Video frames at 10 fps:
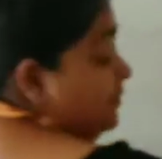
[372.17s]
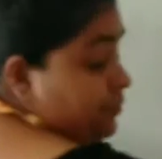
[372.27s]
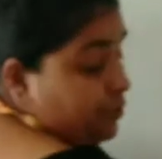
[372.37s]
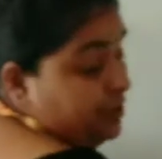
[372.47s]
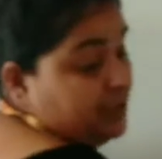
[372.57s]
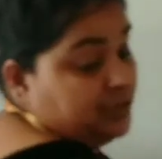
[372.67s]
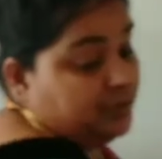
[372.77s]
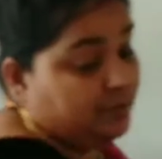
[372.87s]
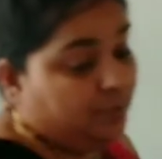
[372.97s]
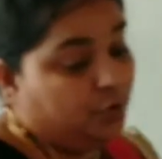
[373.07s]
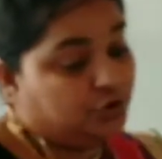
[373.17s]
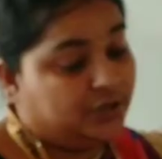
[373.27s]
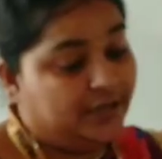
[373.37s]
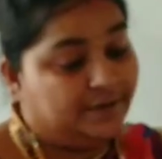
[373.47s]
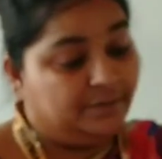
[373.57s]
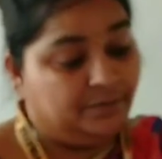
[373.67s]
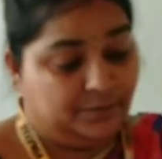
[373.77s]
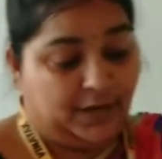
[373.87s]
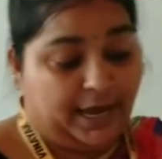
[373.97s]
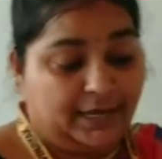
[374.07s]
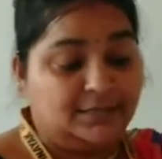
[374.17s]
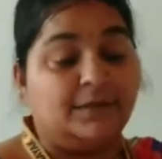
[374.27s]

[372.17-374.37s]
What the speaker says: proteins mostly, as